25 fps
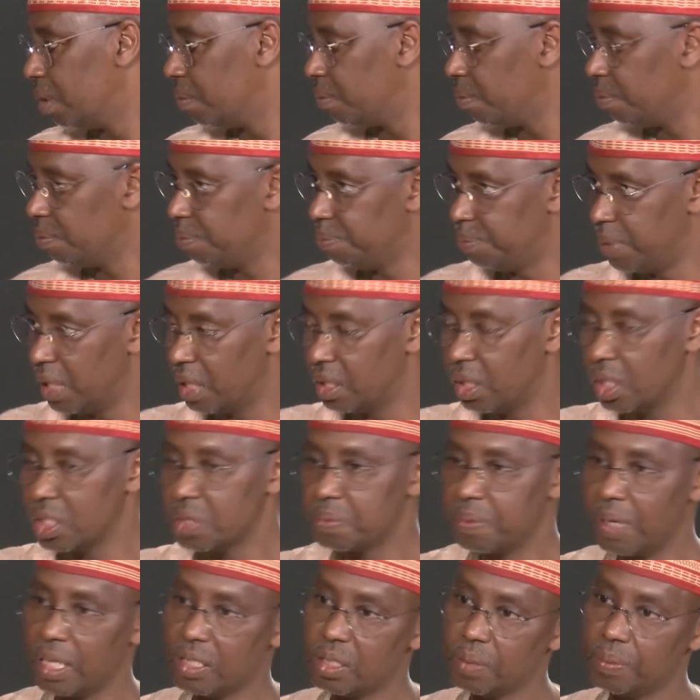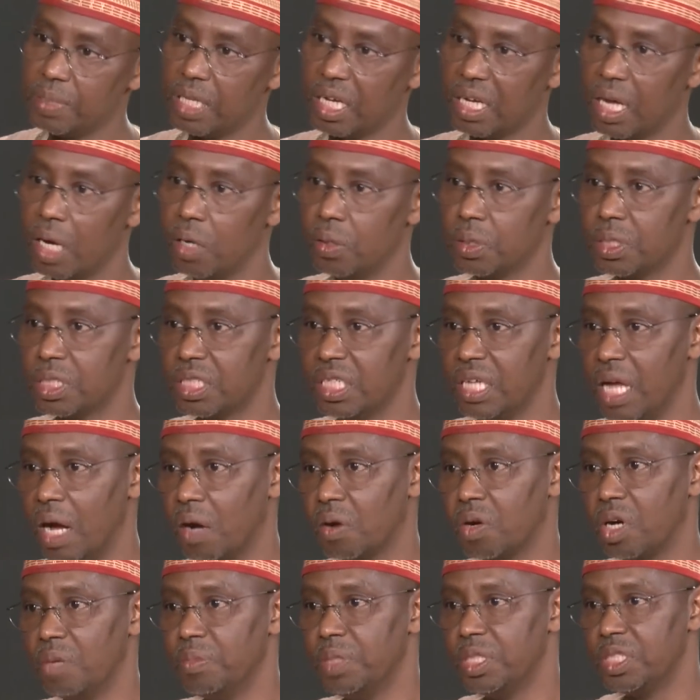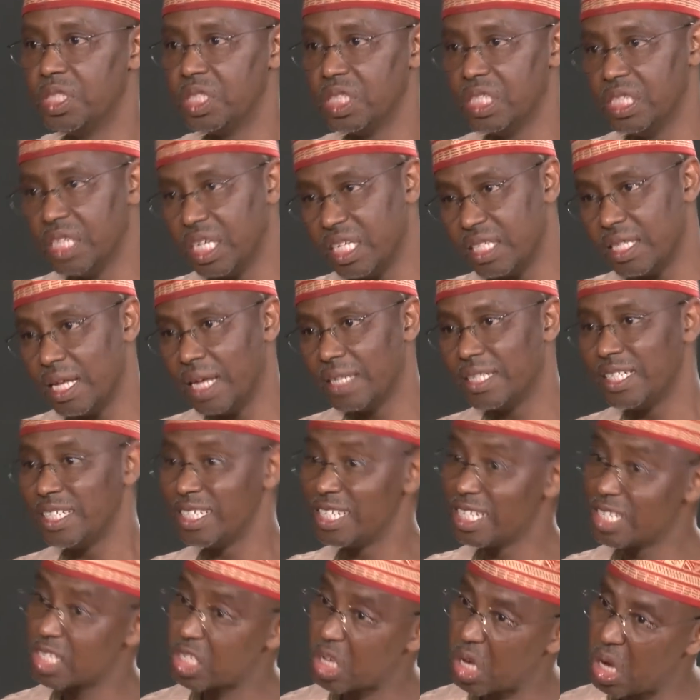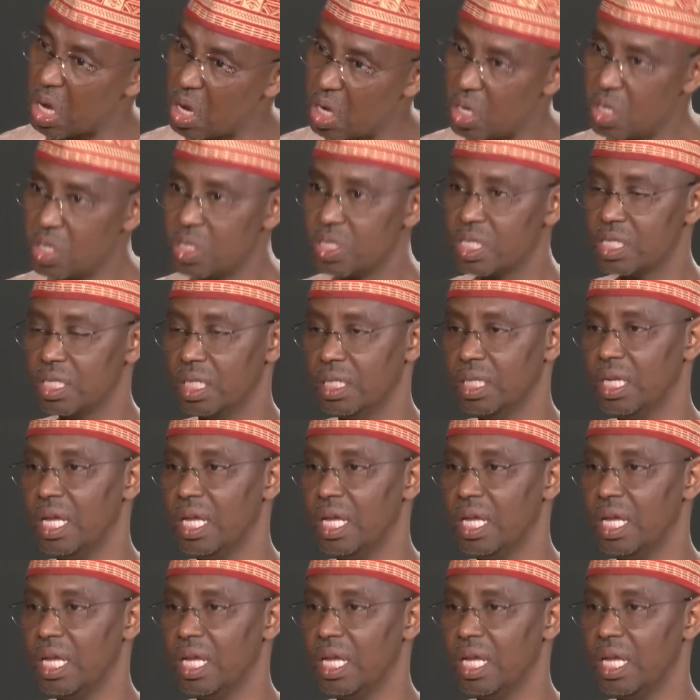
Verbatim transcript: various parts of the country are coming together to discuss